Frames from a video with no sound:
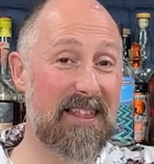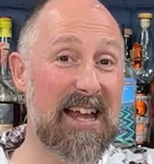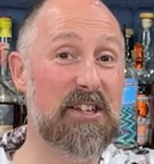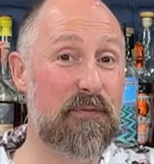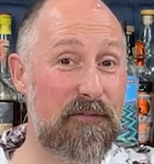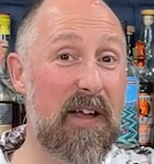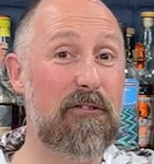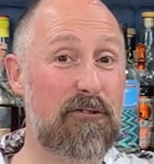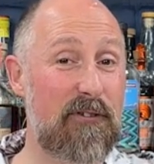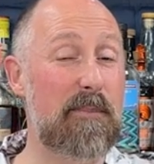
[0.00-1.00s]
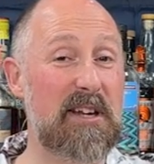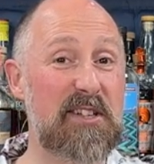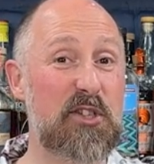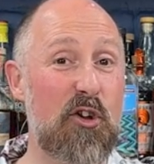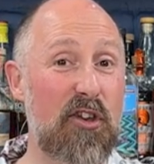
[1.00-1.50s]
is very
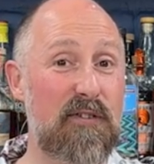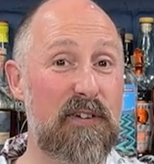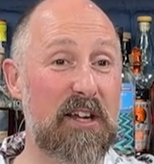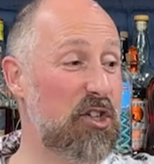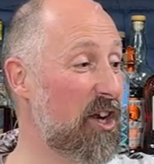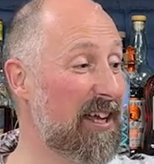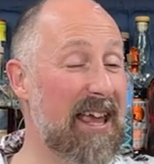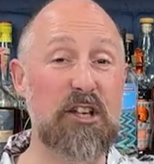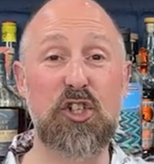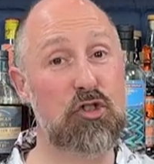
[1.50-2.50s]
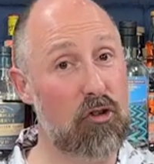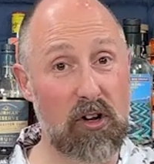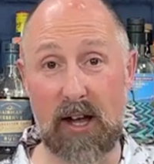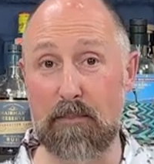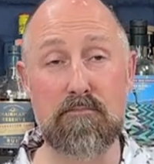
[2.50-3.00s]
reminiscent on the finish. Again,
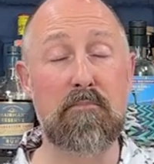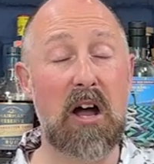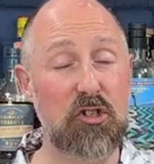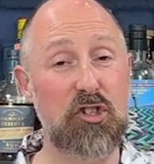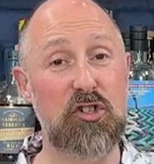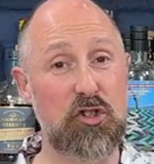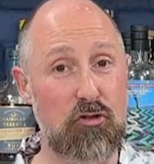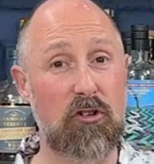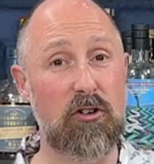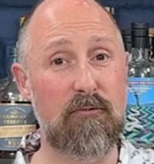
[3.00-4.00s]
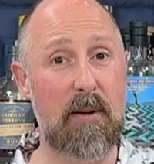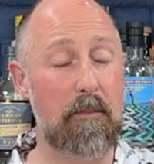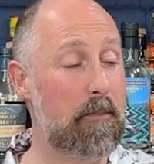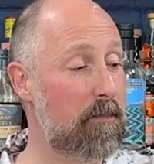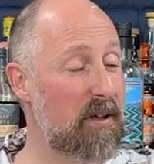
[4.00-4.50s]
stronger, much stronger
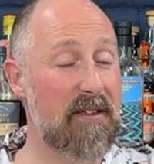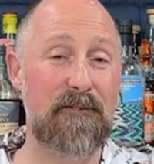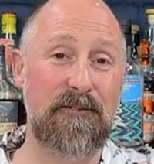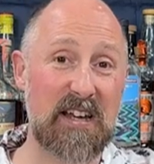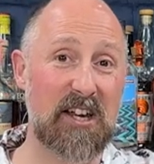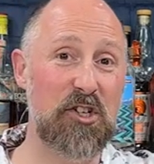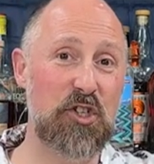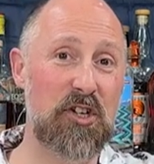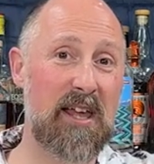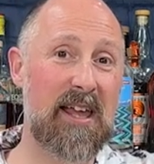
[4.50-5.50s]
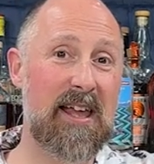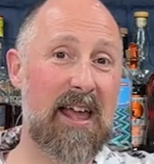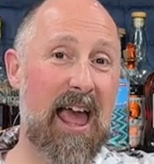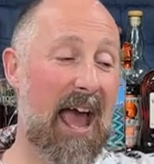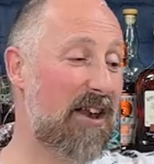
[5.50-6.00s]
rum. But the finish,
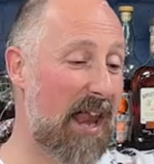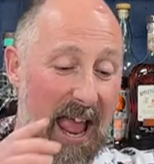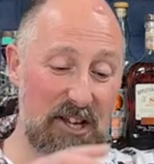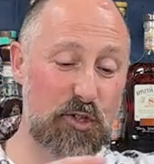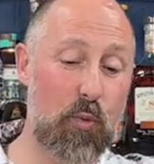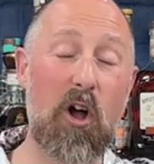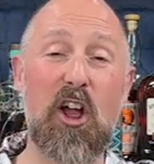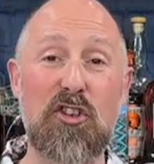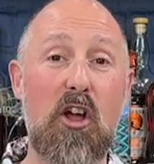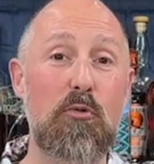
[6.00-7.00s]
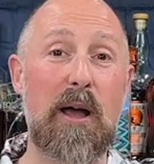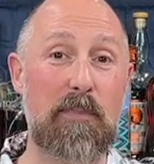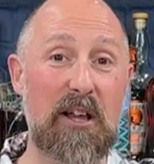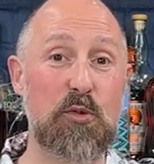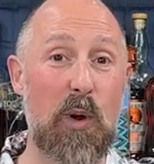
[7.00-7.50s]
and hence why I know that
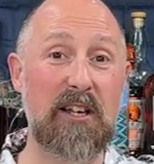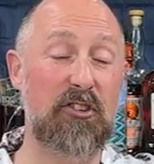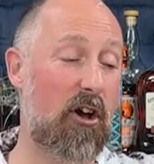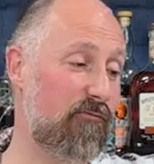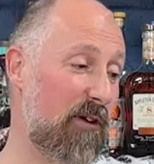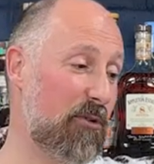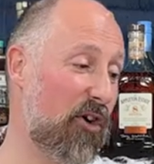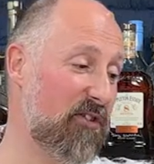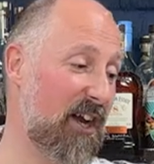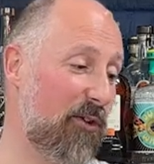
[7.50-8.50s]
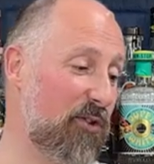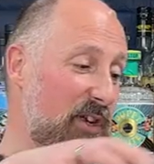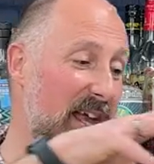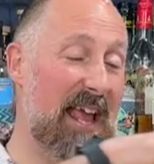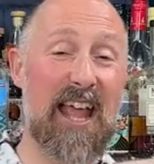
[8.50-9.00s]
plays well in dark rum cocktails,
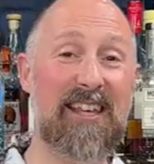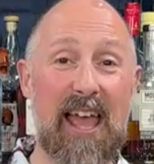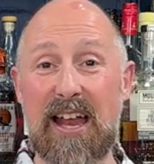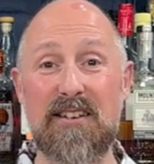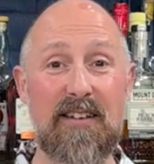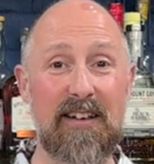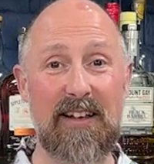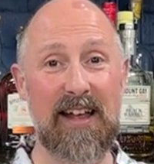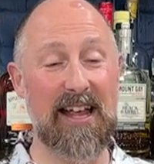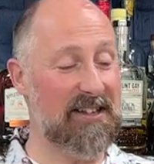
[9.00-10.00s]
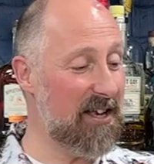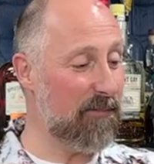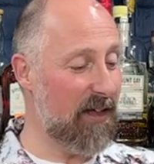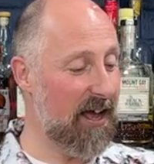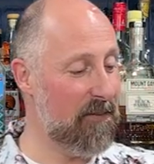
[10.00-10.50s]
again, is
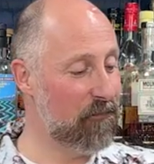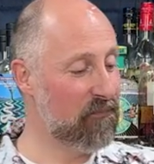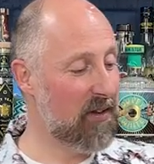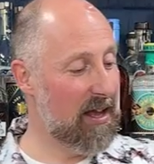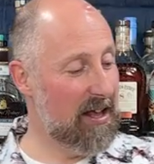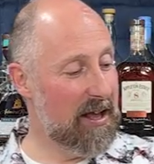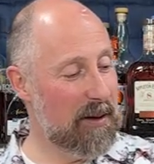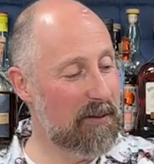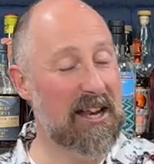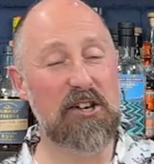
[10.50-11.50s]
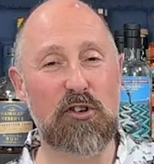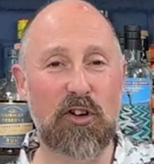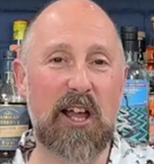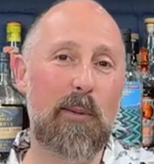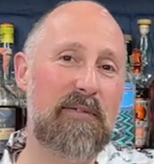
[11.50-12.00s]
up there. And then you've got
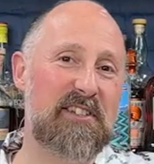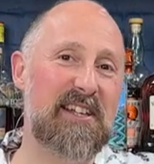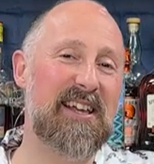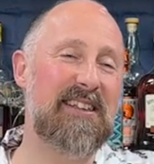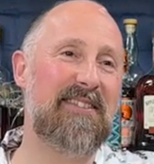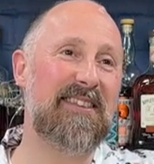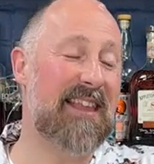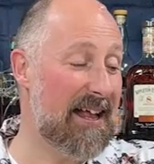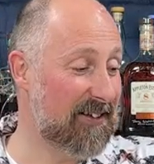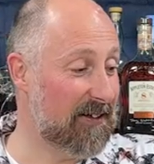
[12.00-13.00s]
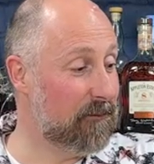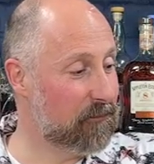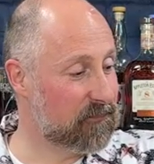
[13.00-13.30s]
the OFTD, the daddy,